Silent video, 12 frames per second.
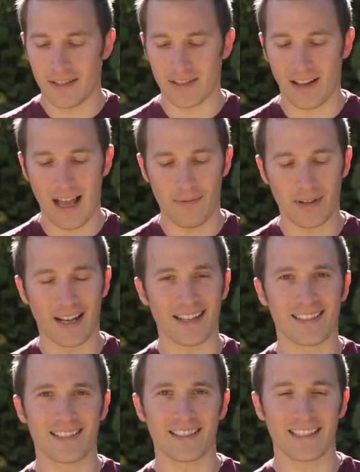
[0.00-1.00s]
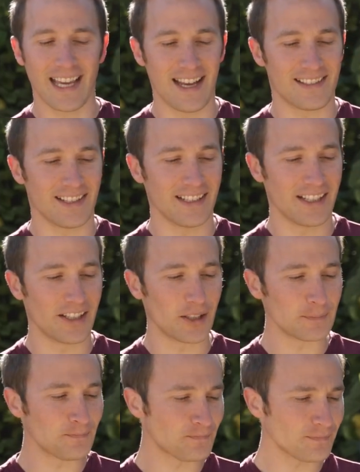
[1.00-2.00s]
This will have a nice casing
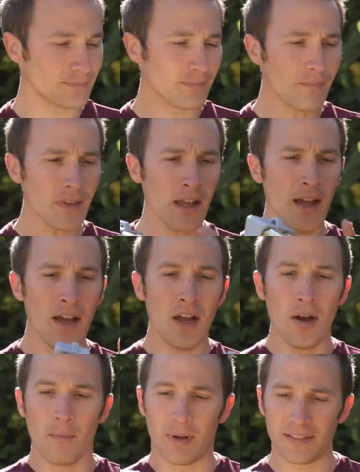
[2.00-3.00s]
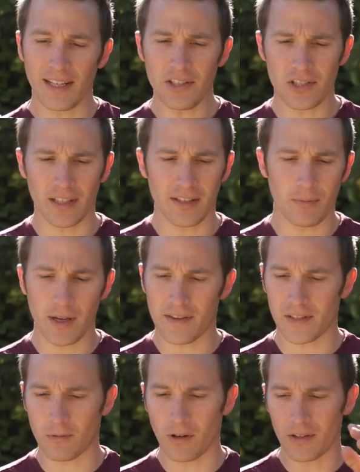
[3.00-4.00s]
here. But essentially the way
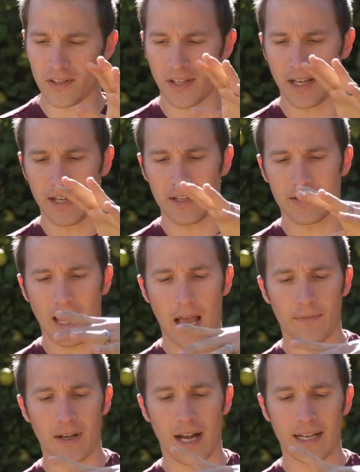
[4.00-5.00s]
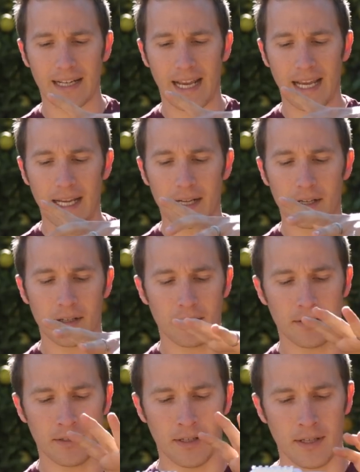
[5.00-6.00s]
this works is I've got a
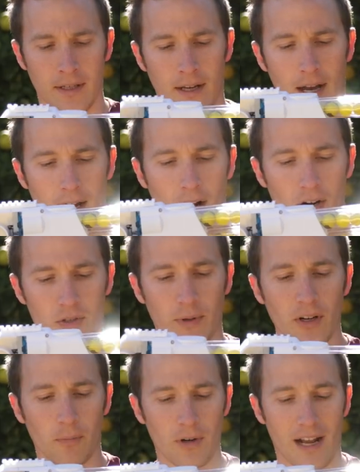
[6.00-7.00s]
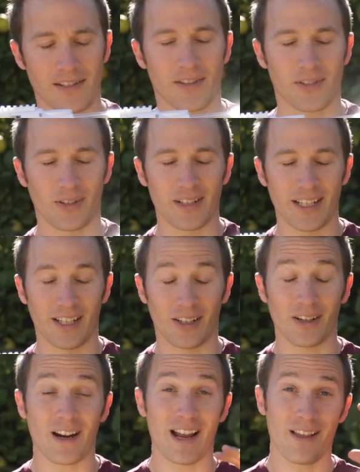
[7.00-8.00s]
uh, Arduino processor in
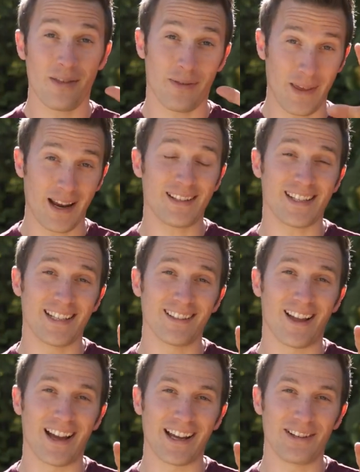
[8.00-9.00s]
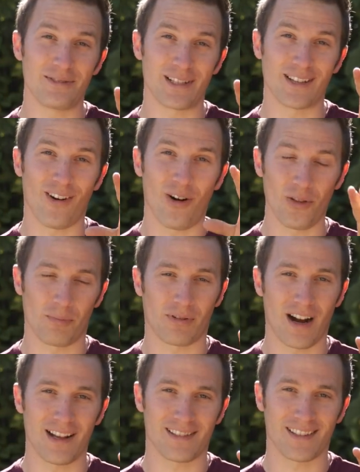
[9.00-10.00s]
here. Thanks Eli, who did all the
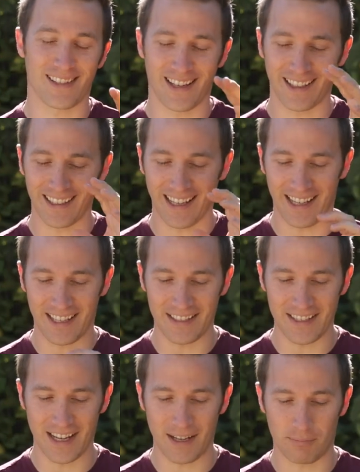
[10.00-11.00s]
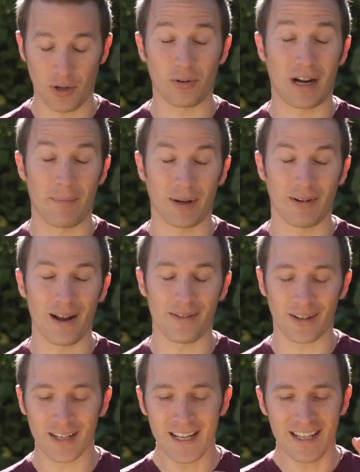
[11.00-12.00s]
processing and uh, programming
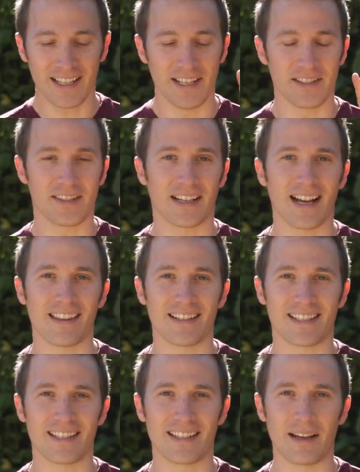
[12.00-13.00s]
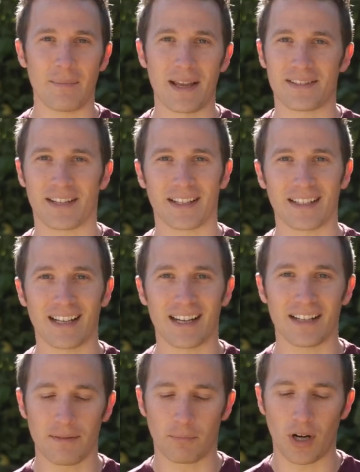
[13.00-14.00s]
rather. He's the guy that did the amazing
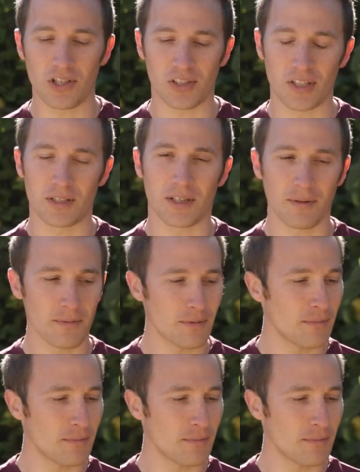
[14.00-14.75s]
uh, brushless